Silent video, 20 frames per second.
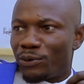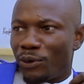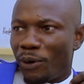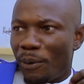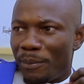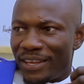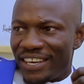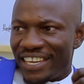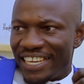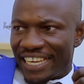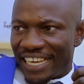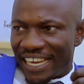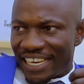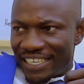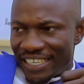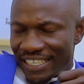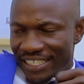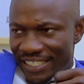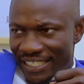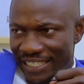communicate
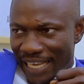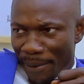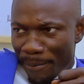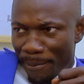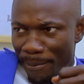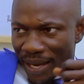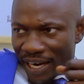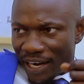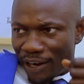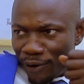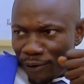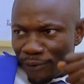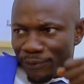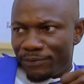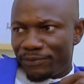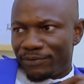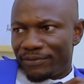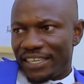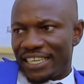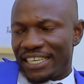in some manner of
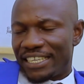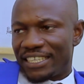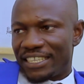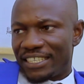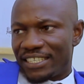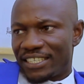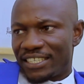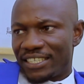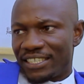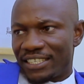English